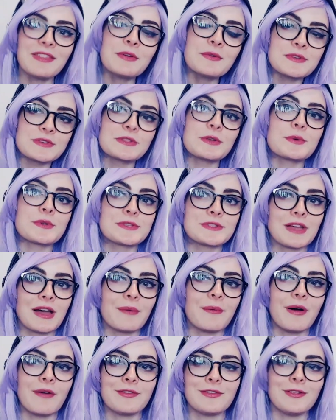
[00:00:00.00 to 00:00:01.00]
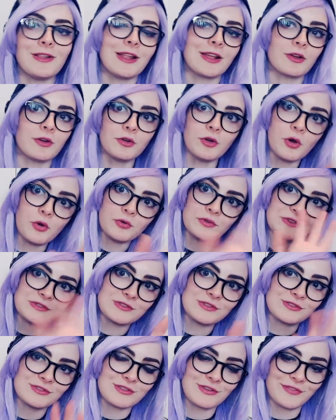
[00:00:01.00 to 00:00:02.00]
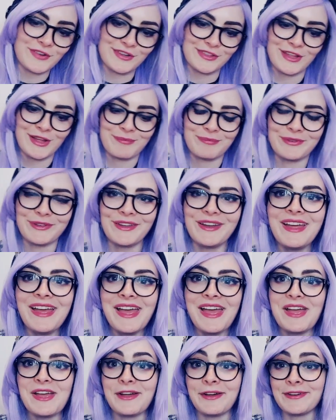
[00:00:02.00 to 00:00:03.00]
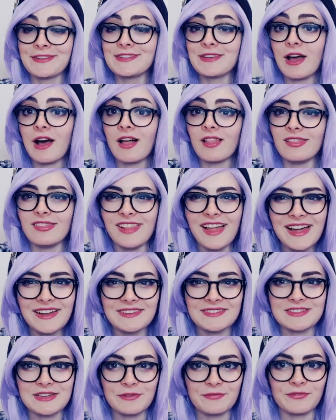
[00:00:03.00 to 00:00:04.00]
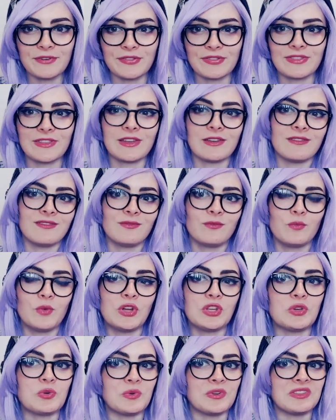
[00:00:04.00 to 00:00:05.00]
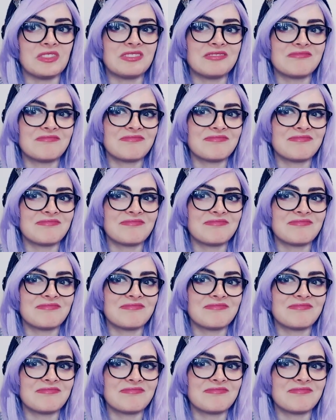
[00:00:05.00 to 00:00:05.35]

And there was some, obviously, like a ghost and stuff like that, but it was a lot different than what you would,